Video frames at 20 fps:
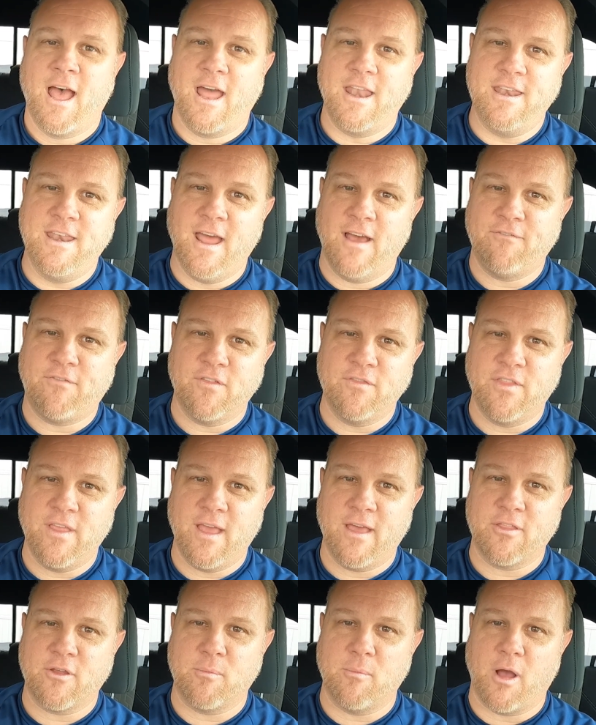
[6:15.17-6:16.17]
enough of
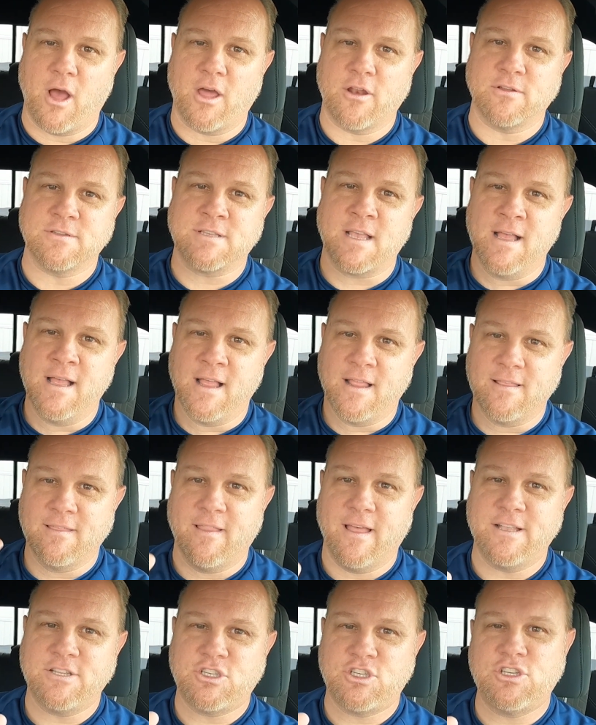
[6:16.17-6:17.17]
the other models.
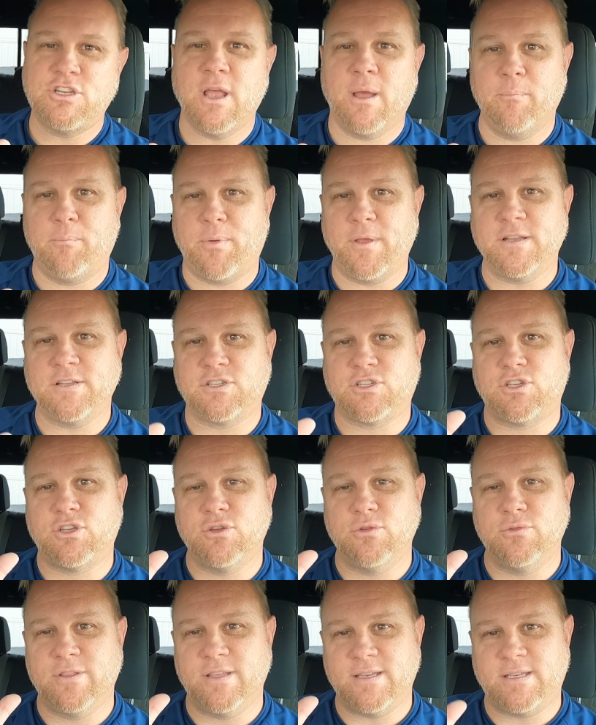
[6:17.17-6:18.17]
Let's jump
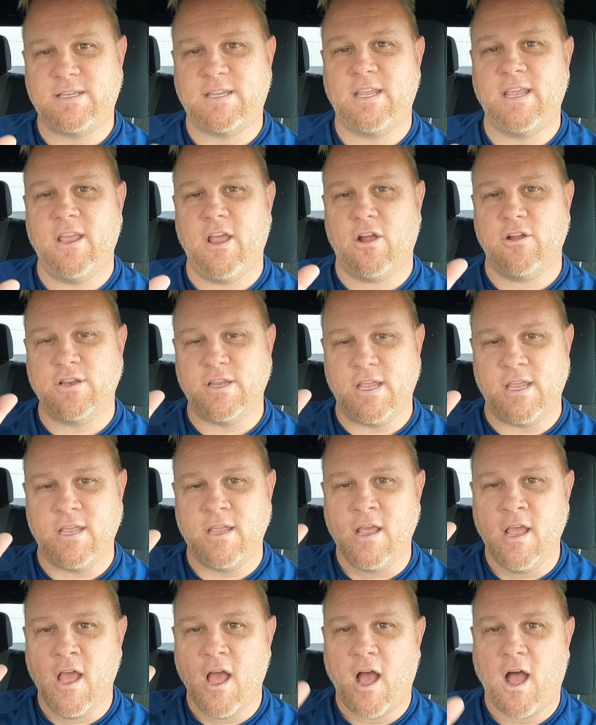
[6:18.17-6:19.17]
into the TRD